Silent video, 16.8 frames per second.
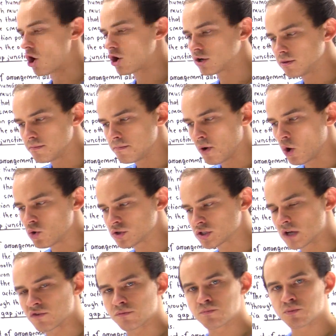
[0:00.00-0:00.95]
are
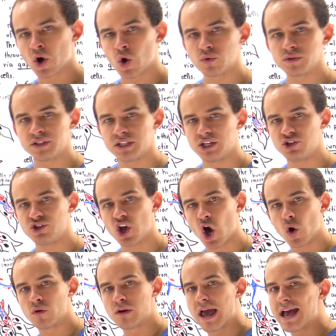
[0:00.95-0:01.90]
composed of a protein
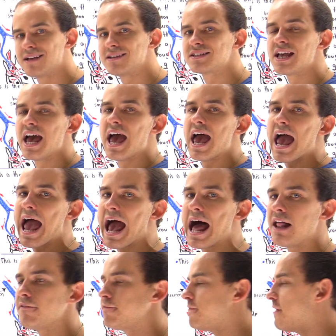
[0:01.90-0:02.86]
known as
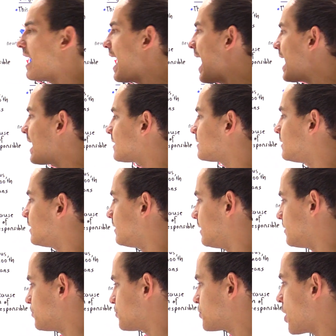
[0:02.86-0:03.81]
alpha
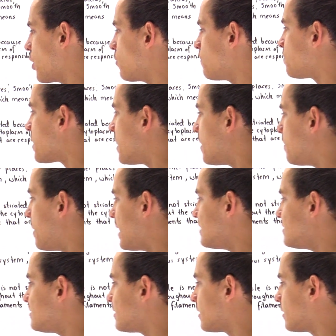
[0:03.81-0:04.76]
actinin. So
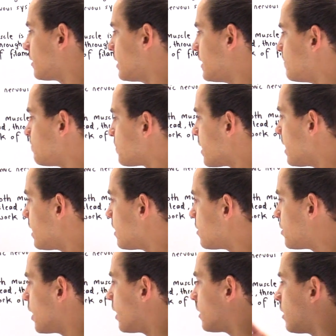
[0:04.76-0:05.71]
basically,
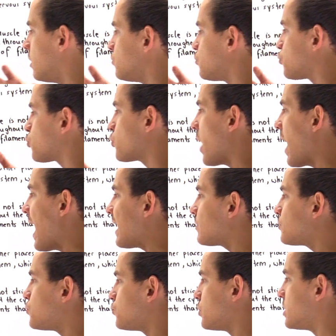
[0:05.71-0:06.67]
the
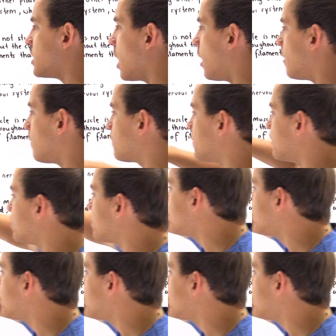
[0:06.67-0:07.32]
contraction of the